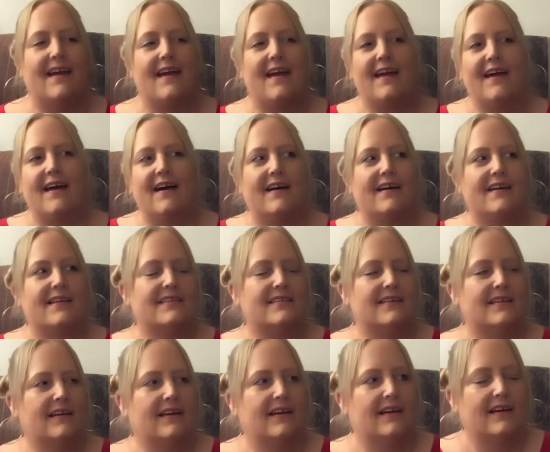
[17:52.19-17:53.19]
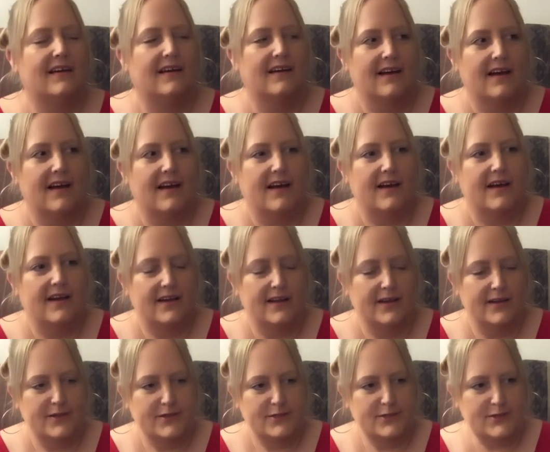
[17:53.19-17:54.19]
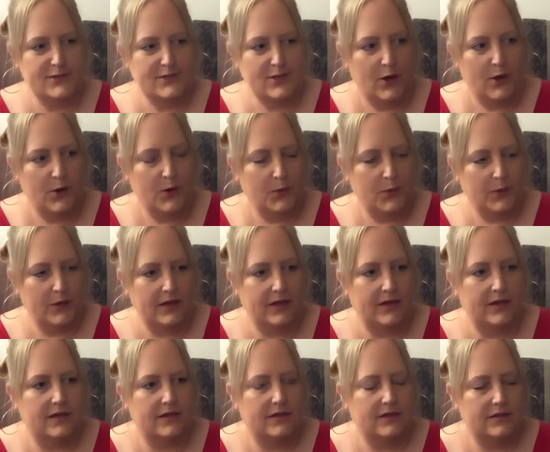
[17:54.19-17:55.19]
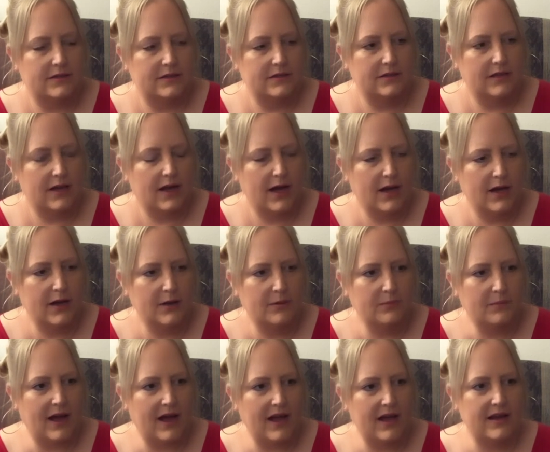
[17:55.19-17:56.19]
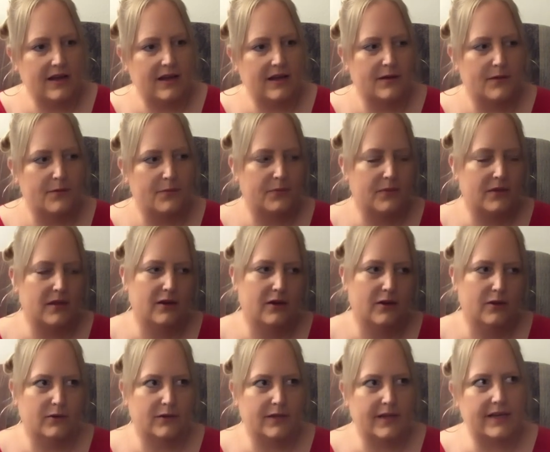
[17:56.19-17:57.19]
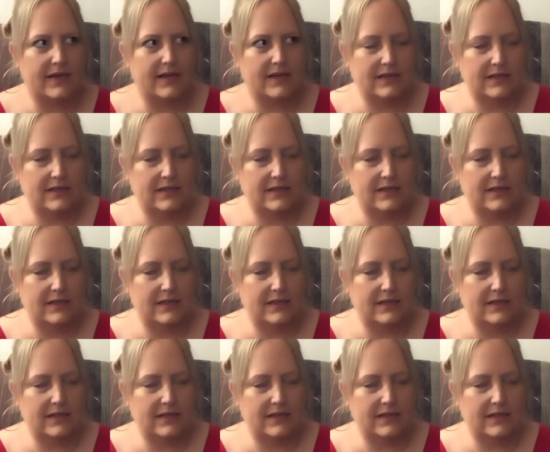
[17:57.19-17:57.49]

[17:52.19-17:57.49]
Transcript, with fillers: And so um, I, you know, like,